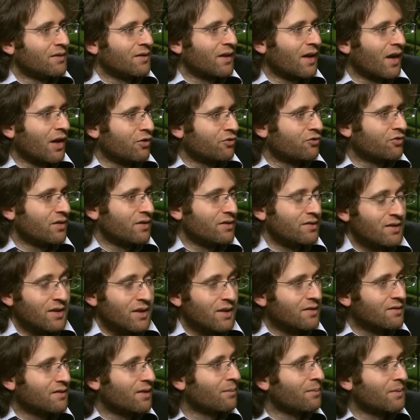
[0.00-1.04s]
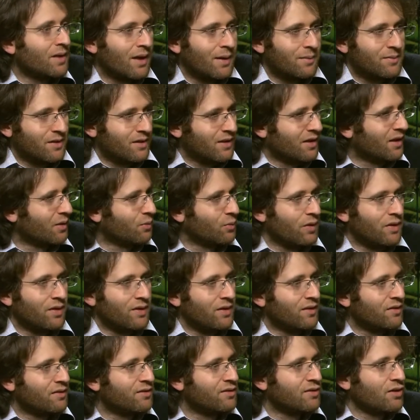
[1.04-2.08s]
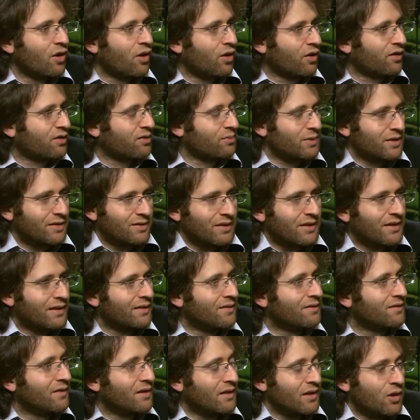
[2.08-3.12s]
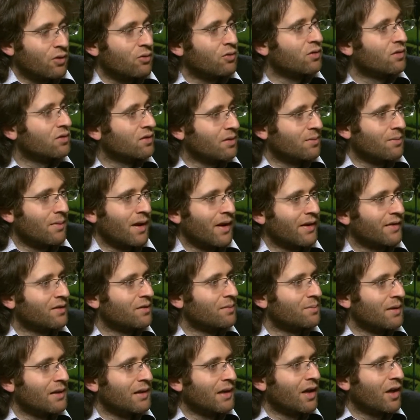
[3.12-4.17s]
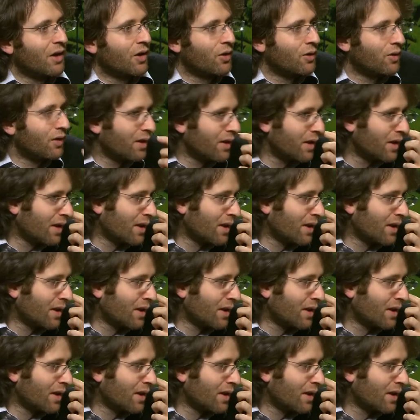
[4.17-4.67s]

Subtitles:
and countries sometimes are hit with these shocks, which leads the local demand to be low,